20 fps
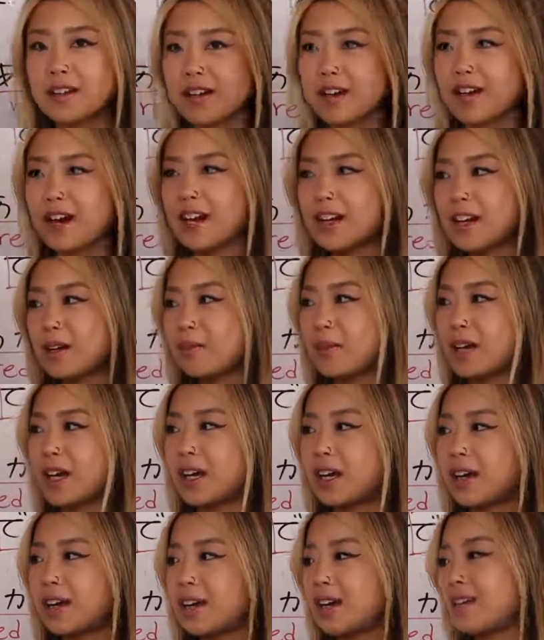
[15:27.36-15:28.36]
I am
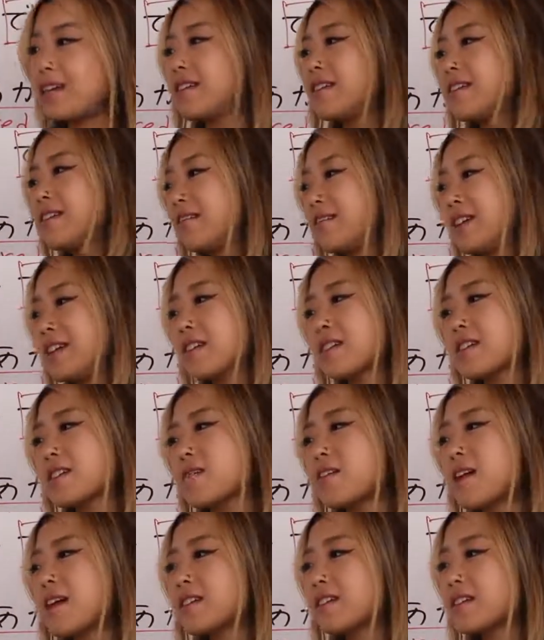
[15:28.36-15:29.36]
here,
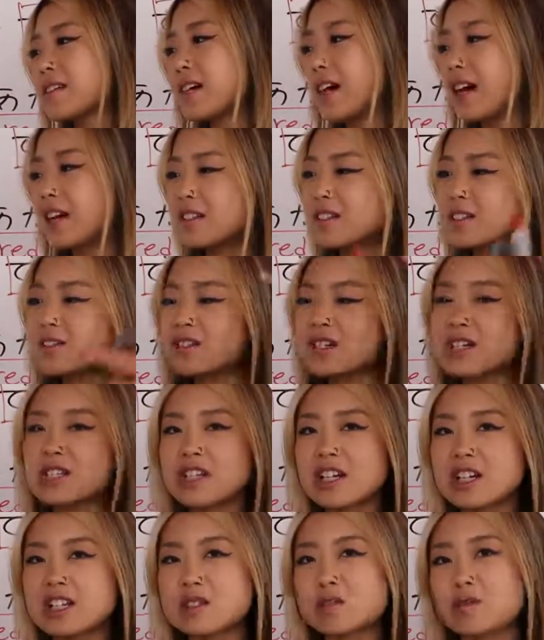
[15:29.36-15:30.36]
restaurant, country
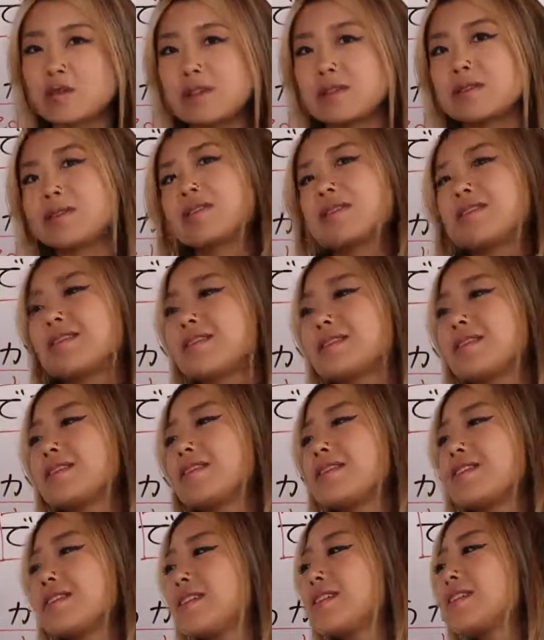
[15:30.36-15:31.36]
restaurant.
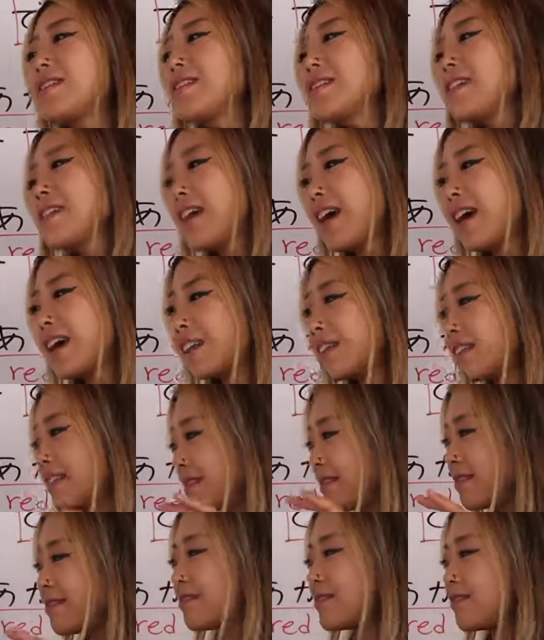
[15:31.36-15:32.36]
And
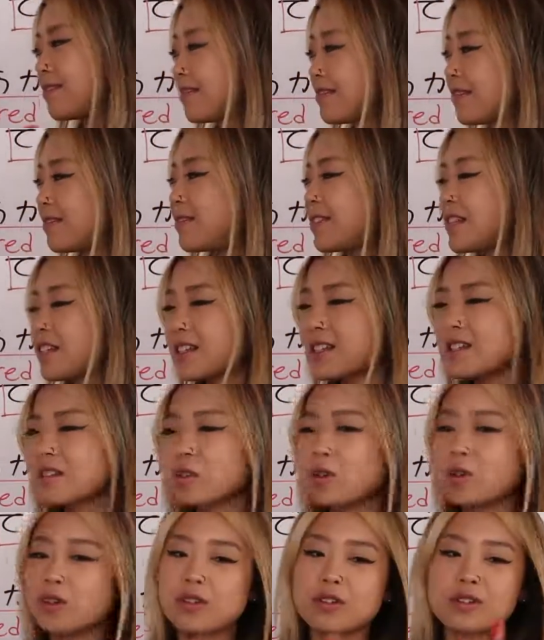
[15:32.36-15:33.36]
this is
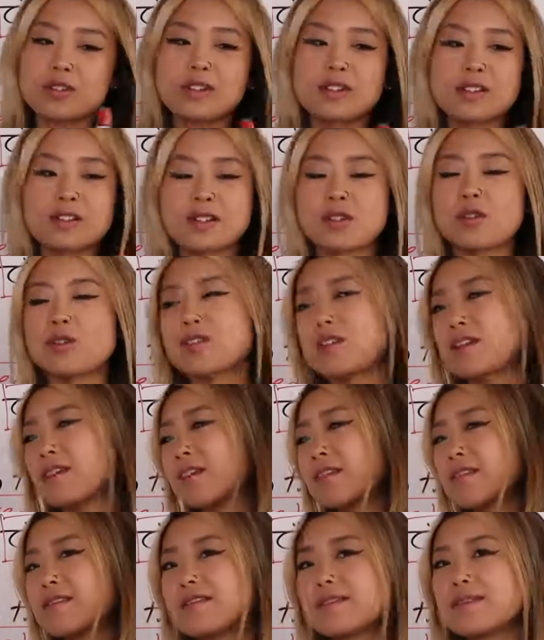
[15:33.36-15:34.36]
Tokyo, this is Osaka.
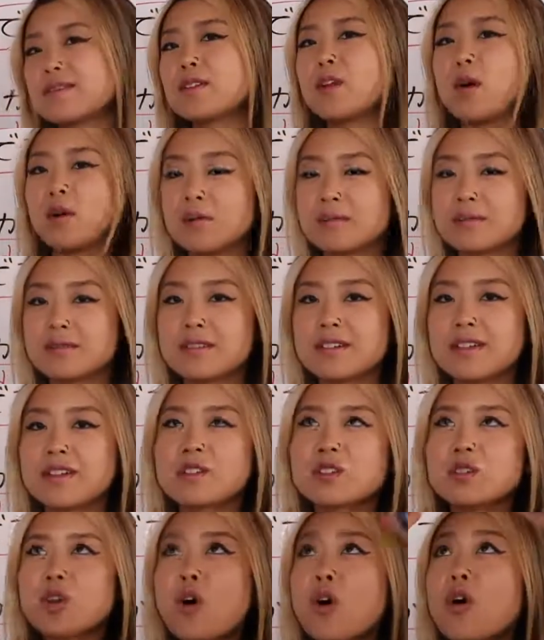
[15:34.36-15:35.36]
No.
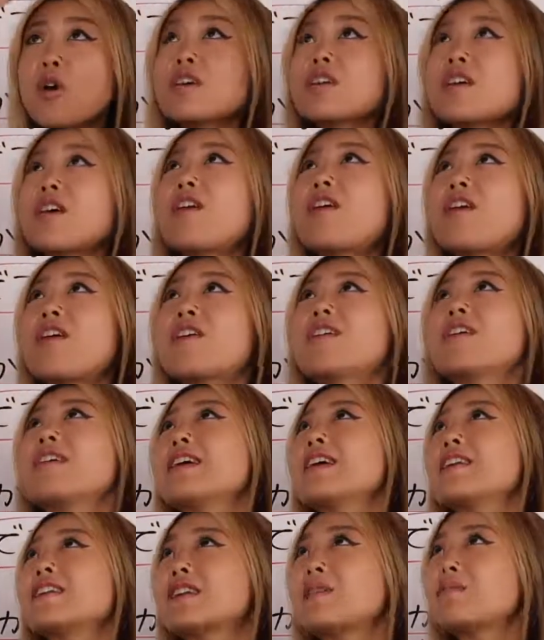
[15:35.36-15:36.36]
Tokyo
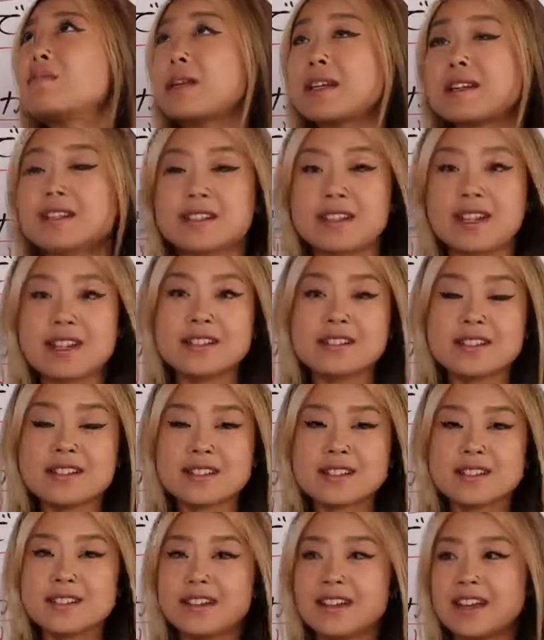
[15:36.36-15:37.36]
is the big
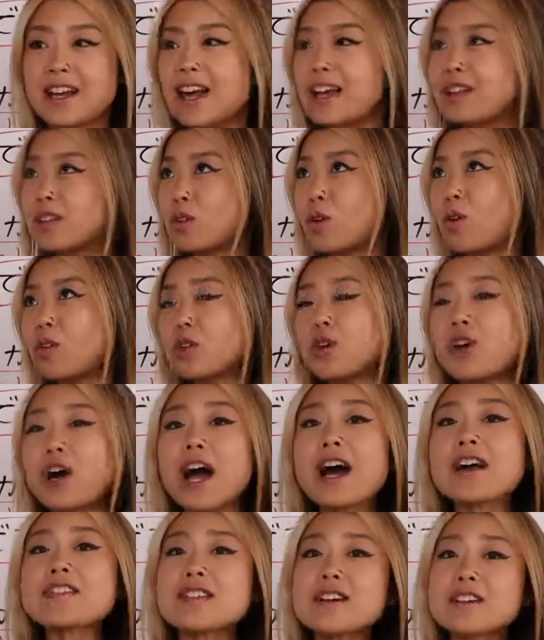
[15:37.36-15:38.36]
things, and Tokyo
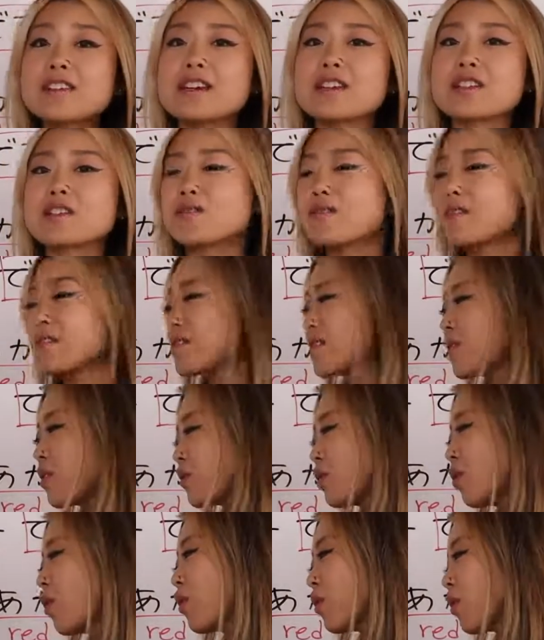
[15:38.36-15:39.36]
has a restaurant. So
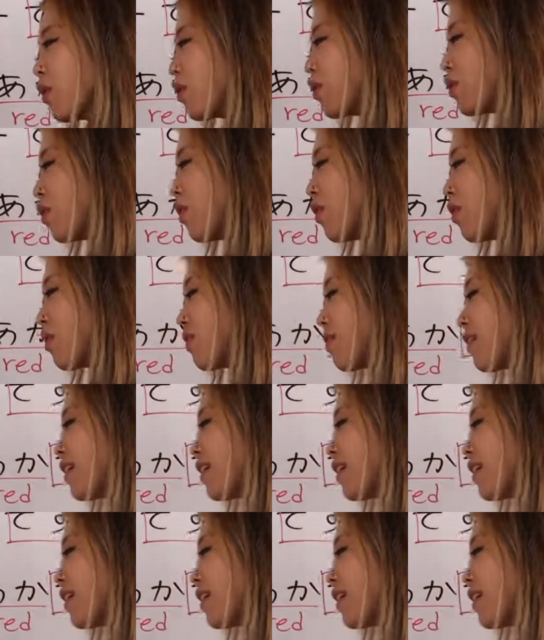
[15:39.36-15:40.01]
Tokyo no